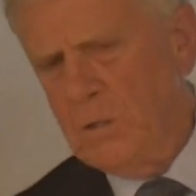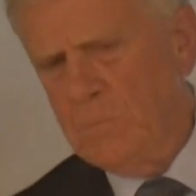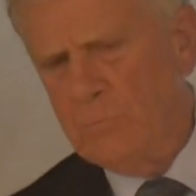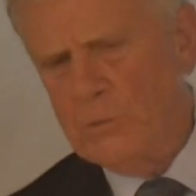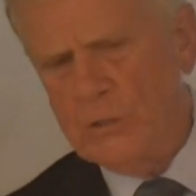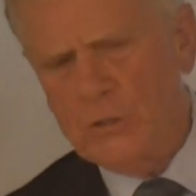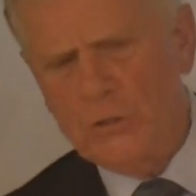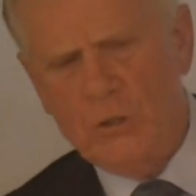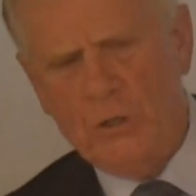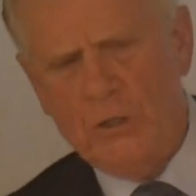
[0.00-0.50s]

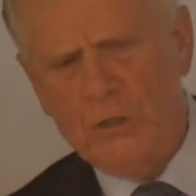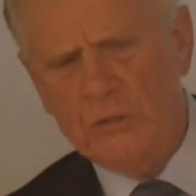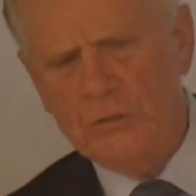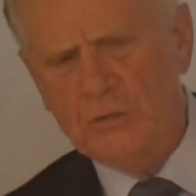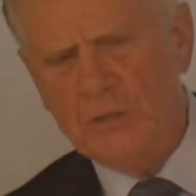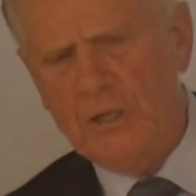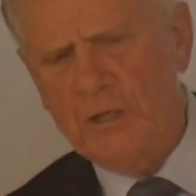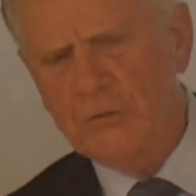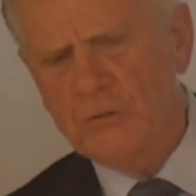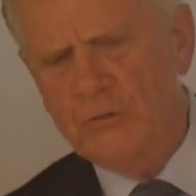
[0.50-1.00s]

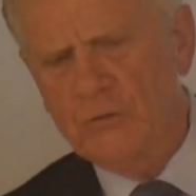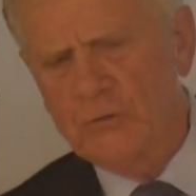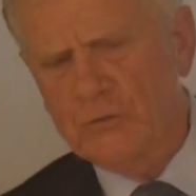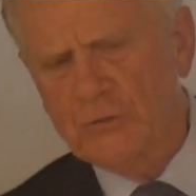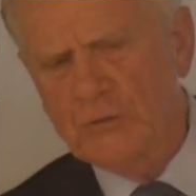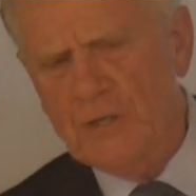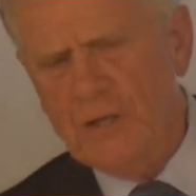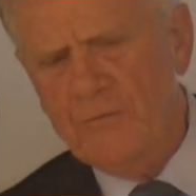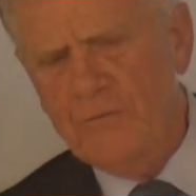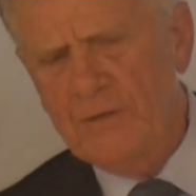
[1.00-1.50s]
because at your
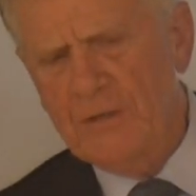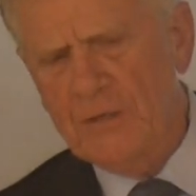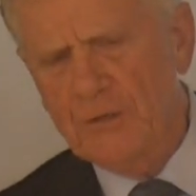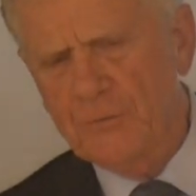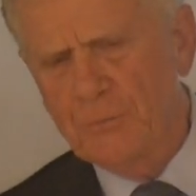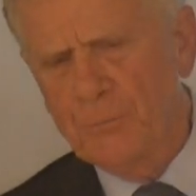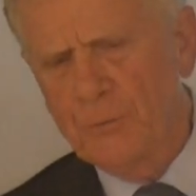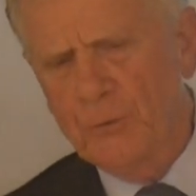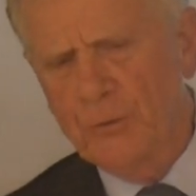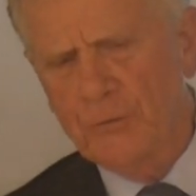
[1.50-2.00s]

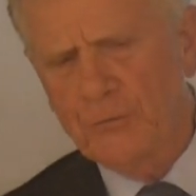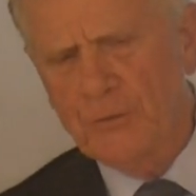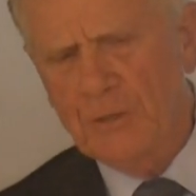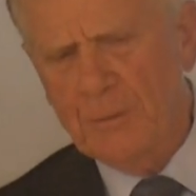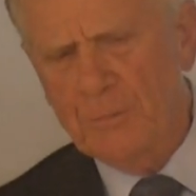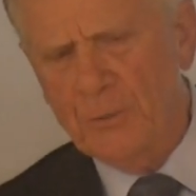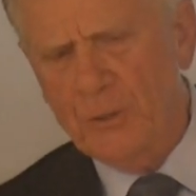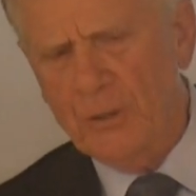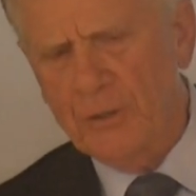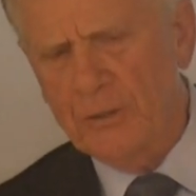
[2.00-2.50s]
70th
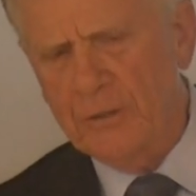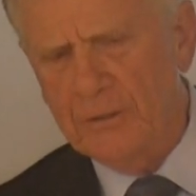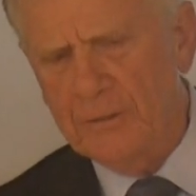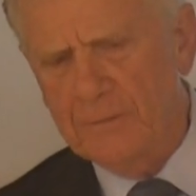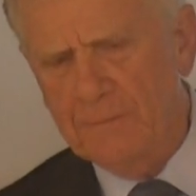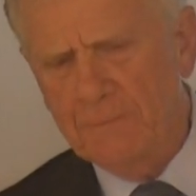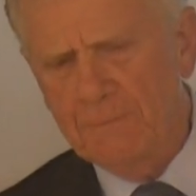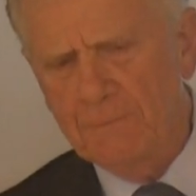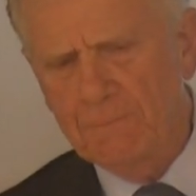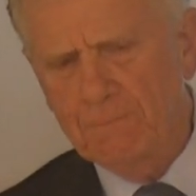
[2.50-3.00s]
birthday party,
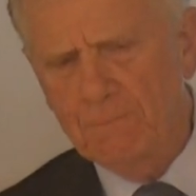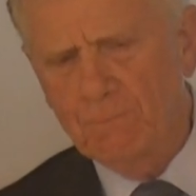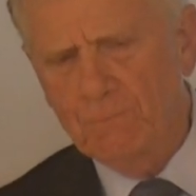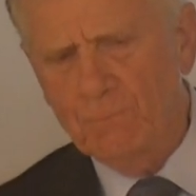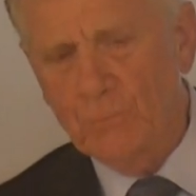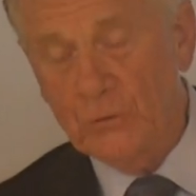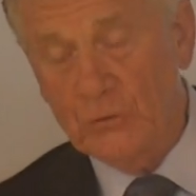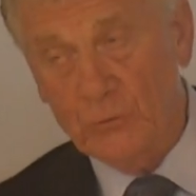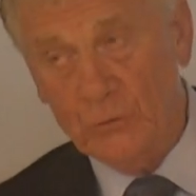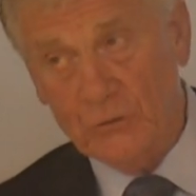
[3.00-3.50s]

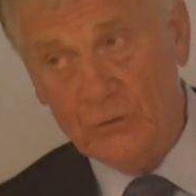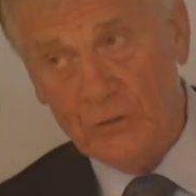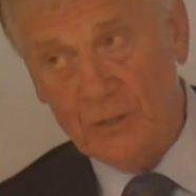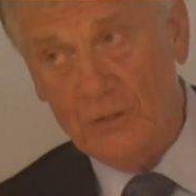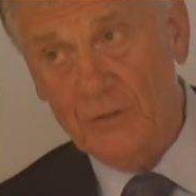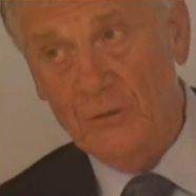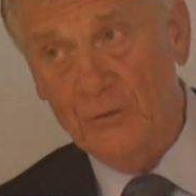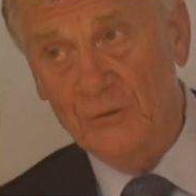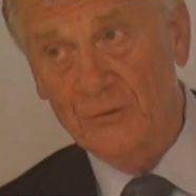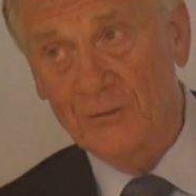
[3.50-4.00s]
which was
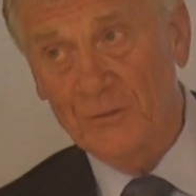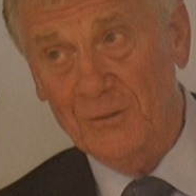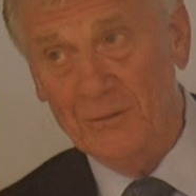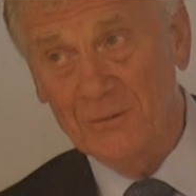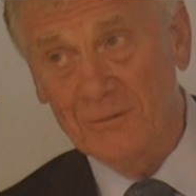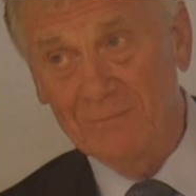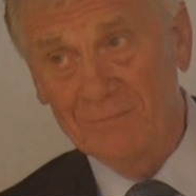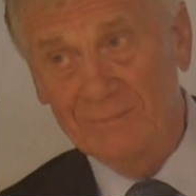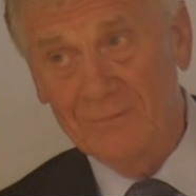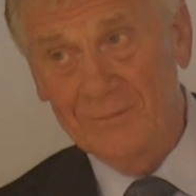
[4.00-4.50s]
10 years
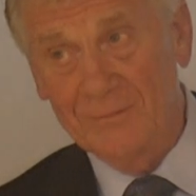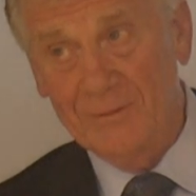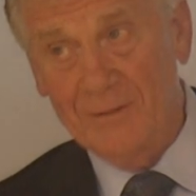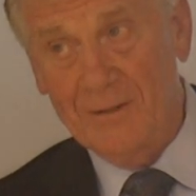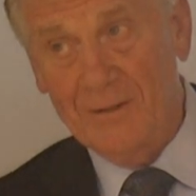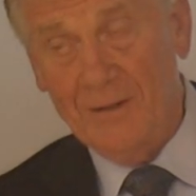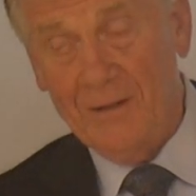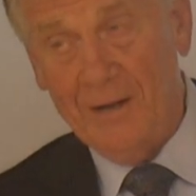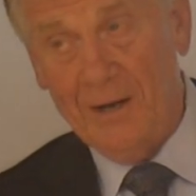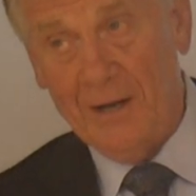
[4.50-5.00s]
ago,
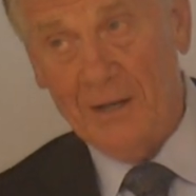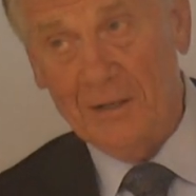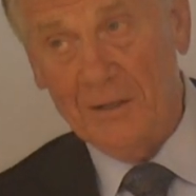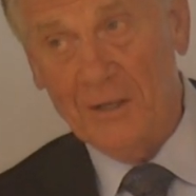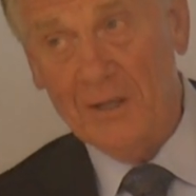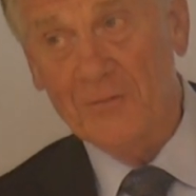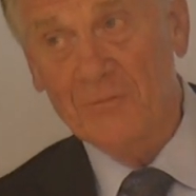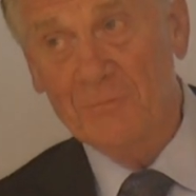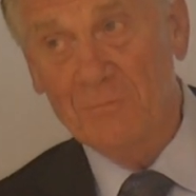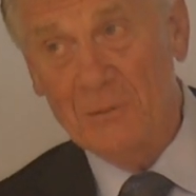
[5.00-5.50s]
I
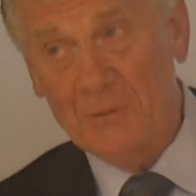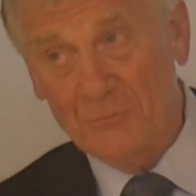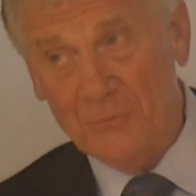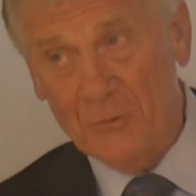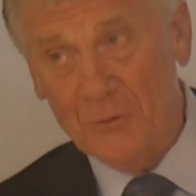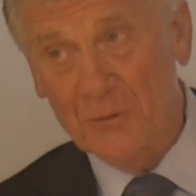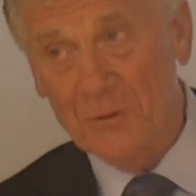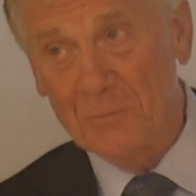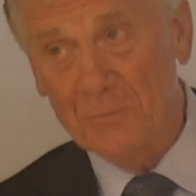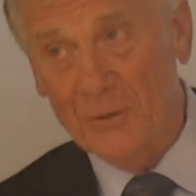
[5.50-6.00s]
left
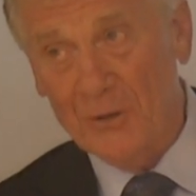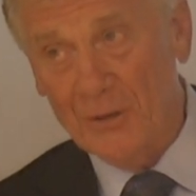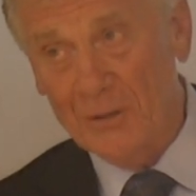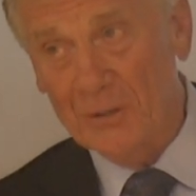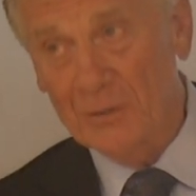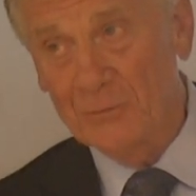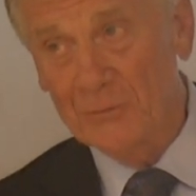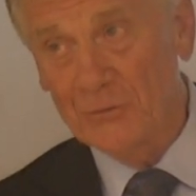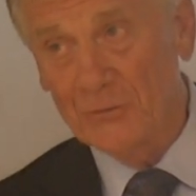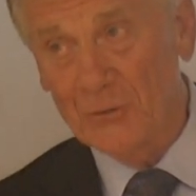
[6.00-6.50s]
before the
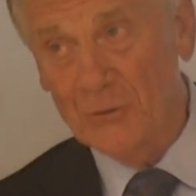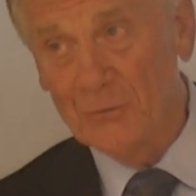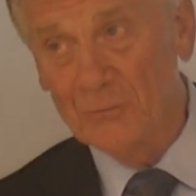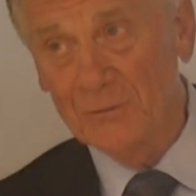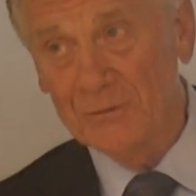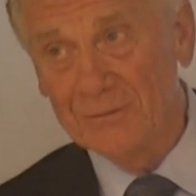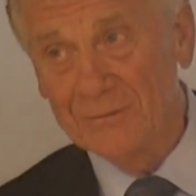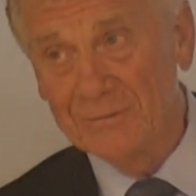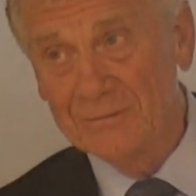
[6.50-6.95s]
party was over.